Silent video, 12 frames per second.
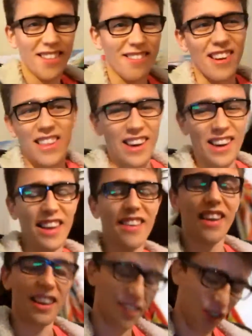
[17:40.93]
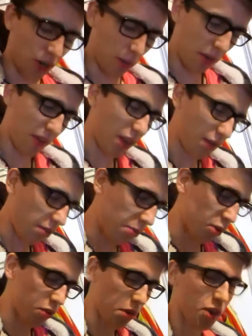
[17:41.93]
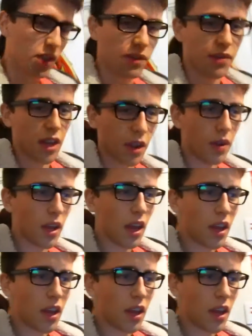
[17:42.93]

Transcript: Right then, ladies and gentlemen, thank you very much for watching this video.